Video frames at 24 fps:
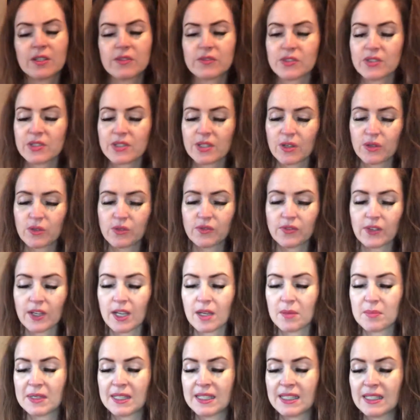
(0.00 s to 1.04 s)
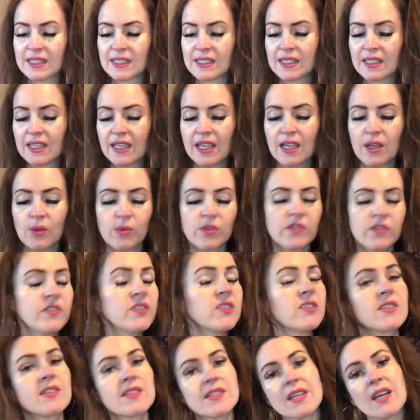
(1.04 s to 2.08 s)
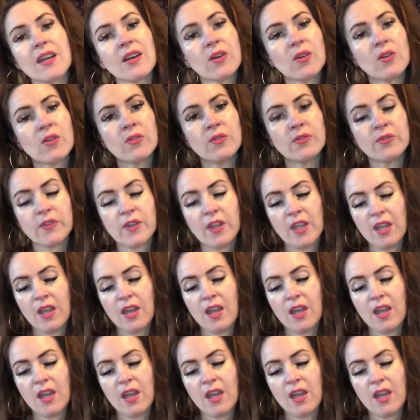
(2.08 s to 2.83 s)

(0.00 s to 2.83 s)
of your soul family within yourself,